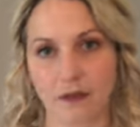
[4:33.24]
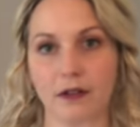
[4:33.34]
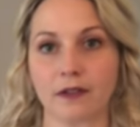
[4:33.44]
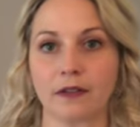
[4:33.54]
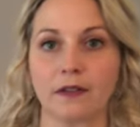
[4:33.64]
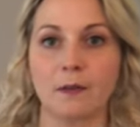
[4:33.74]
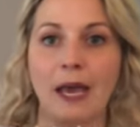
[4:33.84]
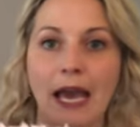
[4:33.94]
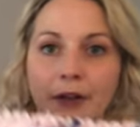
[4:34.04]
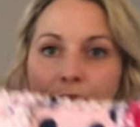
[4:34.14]
This is the
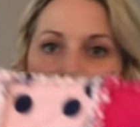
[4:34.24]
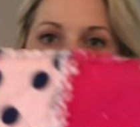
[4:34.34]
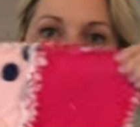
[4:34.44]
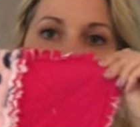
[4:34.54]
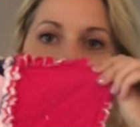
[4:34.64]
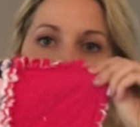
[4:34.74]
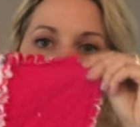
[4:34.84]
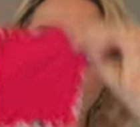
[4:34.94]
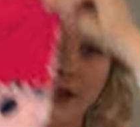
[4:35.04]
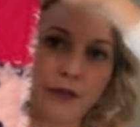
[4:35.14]
pattern I ended
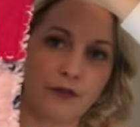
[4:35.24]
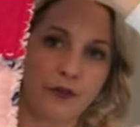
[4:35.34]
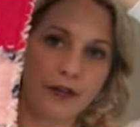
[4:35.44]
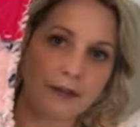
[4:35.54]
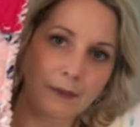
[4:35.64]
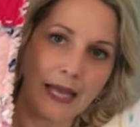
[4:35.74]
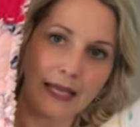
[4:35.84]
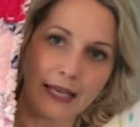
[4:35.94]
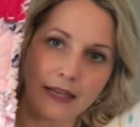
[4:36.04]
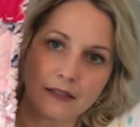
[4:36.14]
up with for this
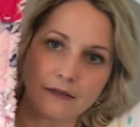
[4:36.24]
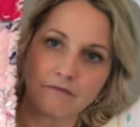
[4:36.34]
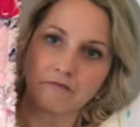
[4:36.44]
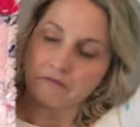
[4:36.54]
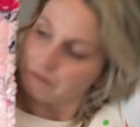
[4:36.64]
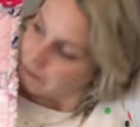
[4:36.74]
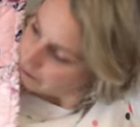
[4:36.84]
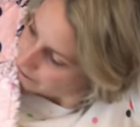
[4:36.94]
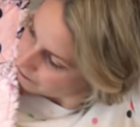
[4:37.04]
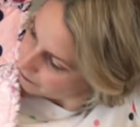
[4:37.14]
blanket.
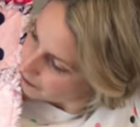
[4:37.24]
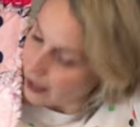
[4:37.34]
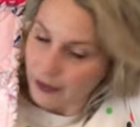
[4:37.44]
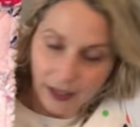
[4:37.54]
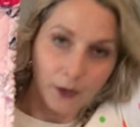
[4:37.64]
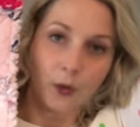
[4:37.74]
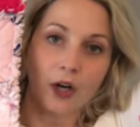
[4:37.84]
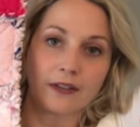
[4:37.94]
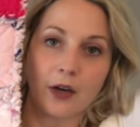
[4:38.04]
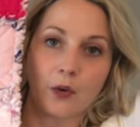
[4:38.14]
I think it
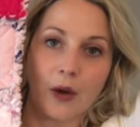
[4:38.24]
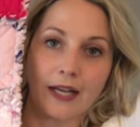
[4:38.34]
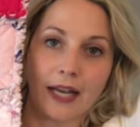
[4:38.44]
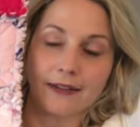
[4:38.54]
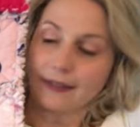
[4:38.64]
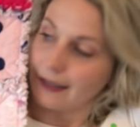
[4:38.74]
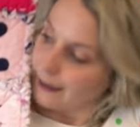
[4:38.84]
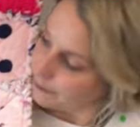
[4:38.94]
worked out quite nicely.